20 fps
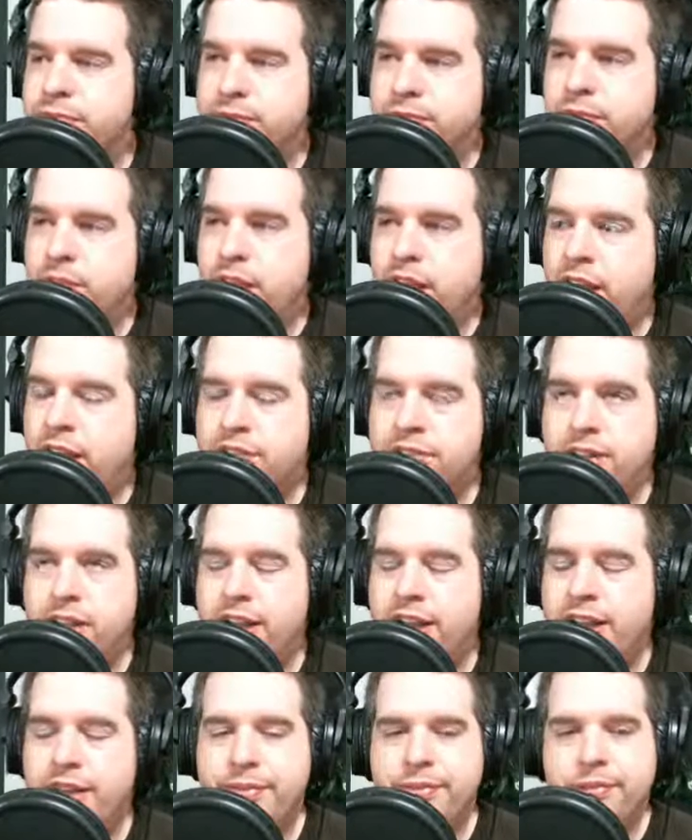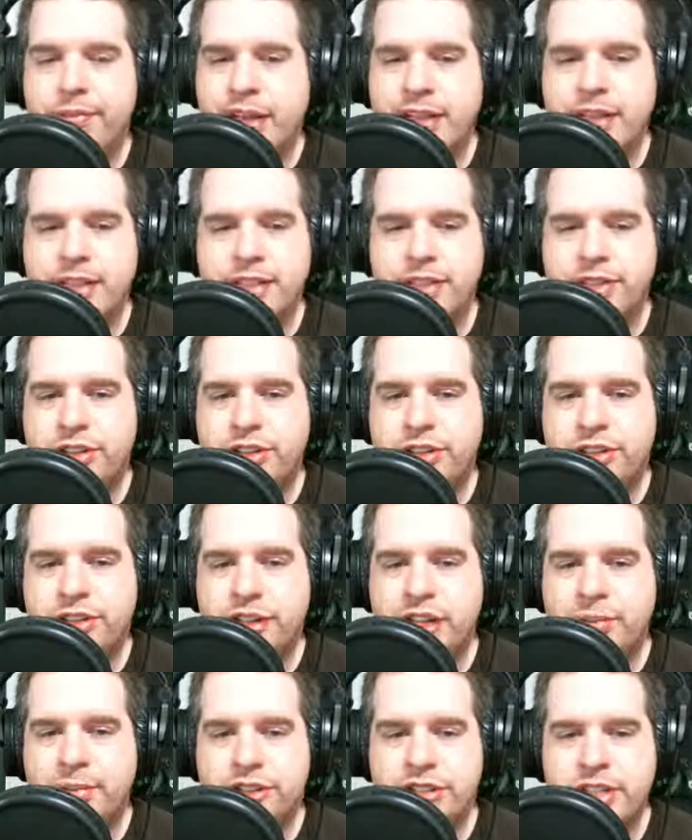I just couldn't
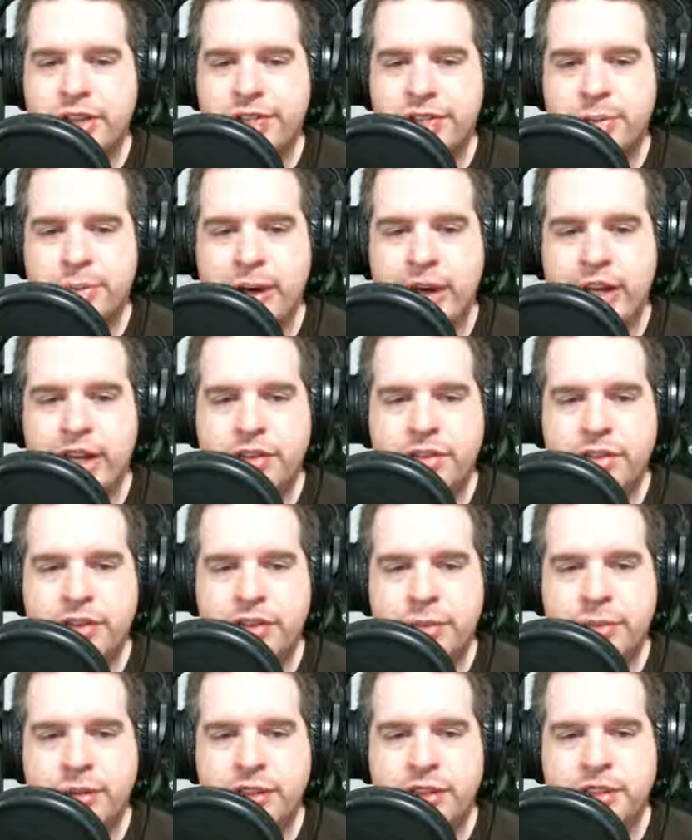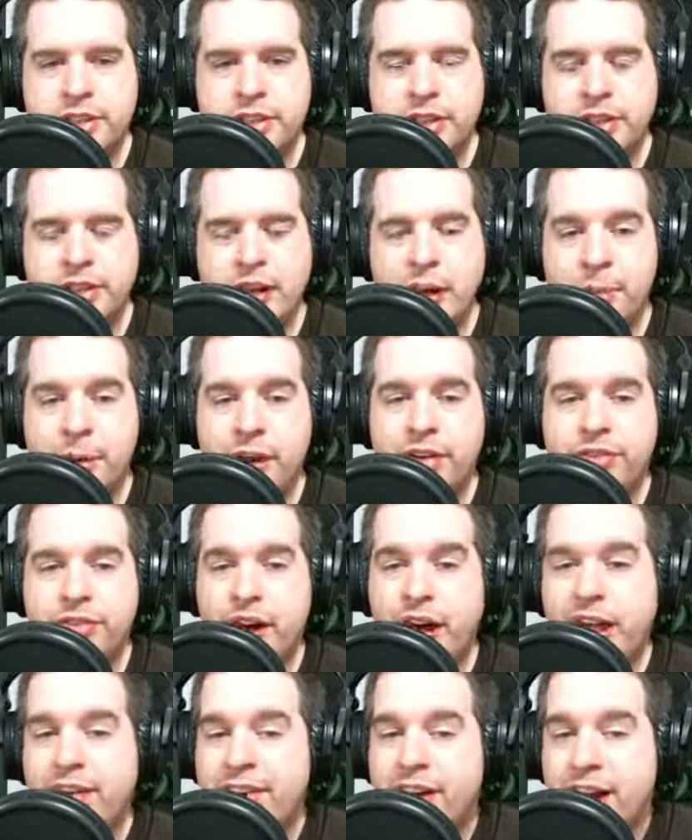get myself to buy it for the PC. I bought
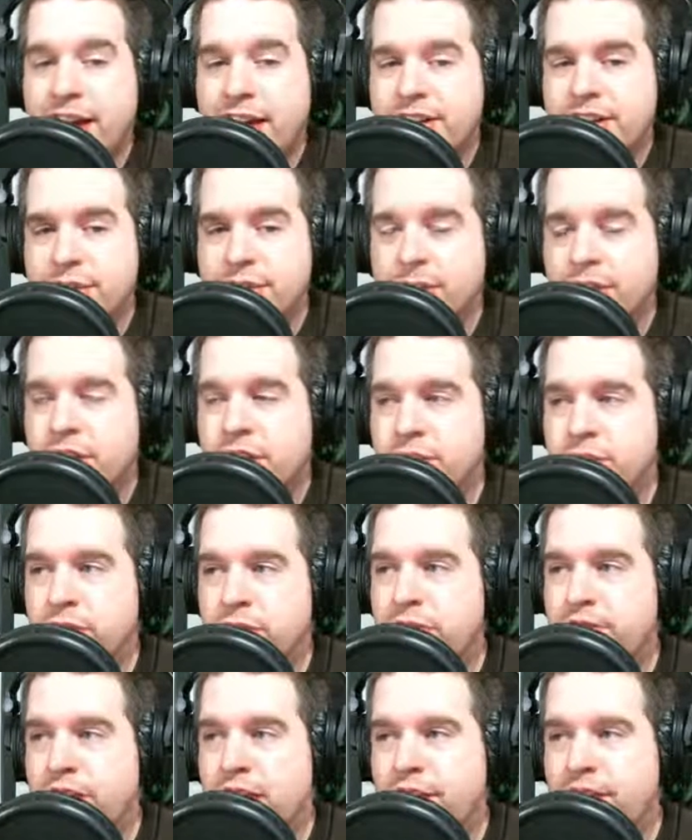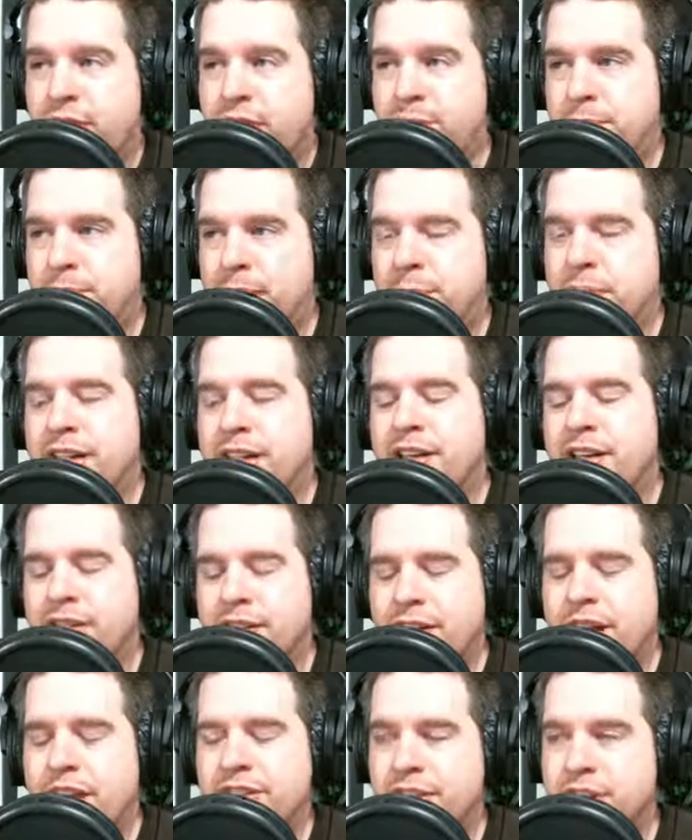5, and I actually really enjoyed 5. I mean,
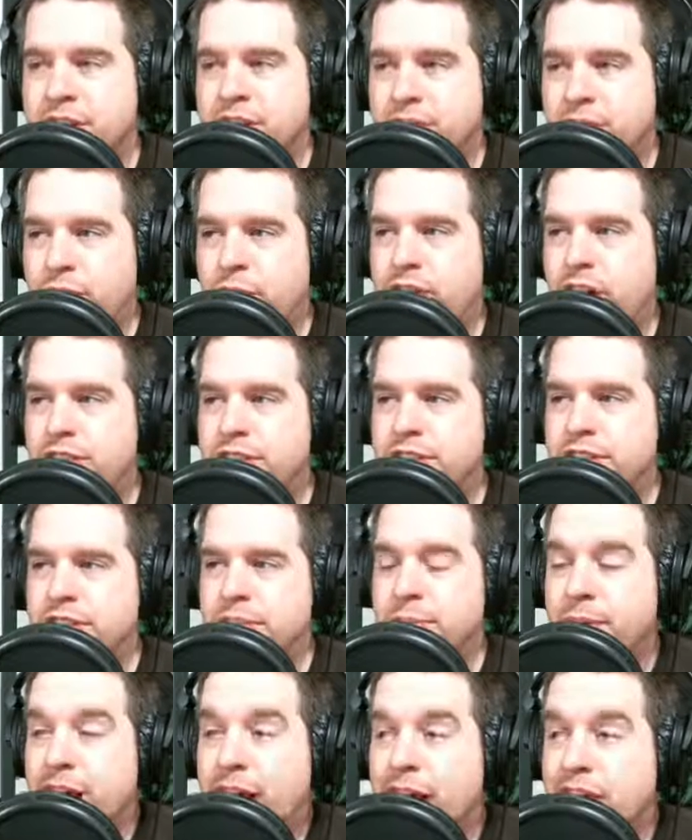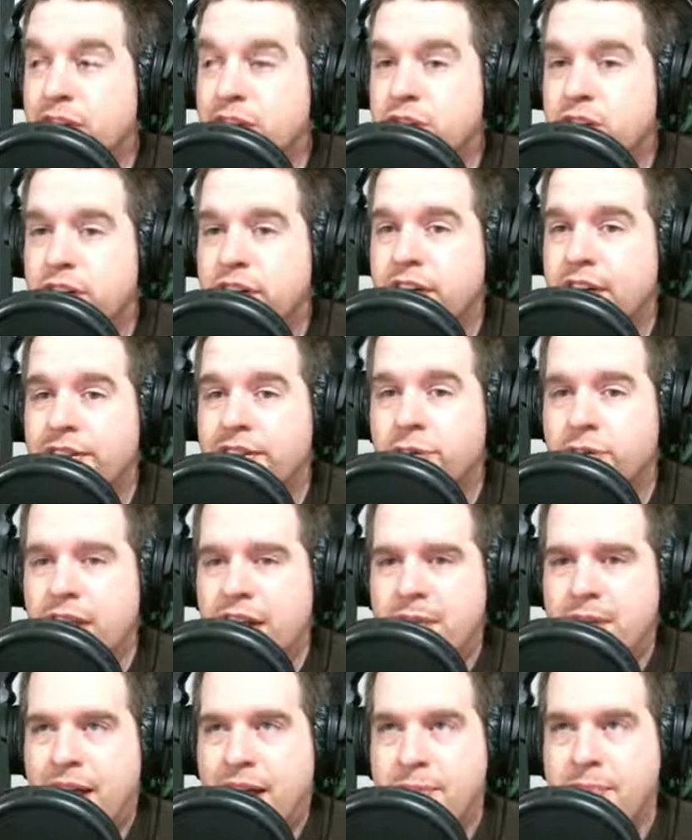not as good as 4, obviously, but I enjoyed it enough to
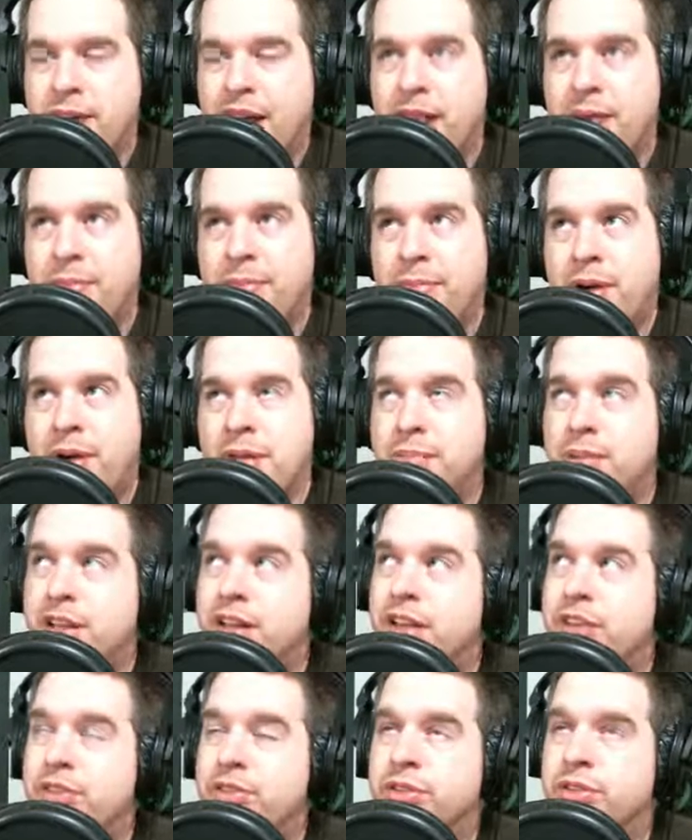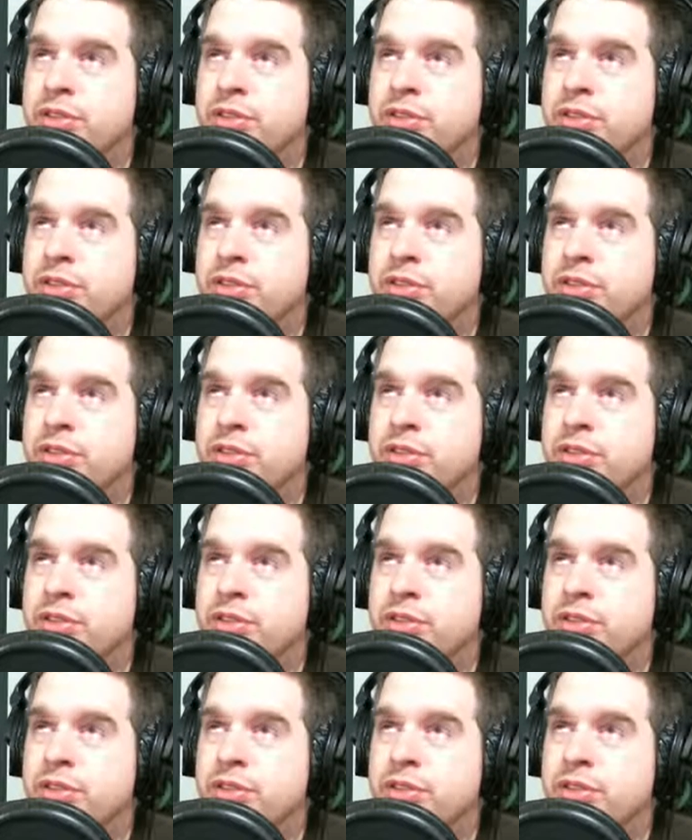where I probably played it through.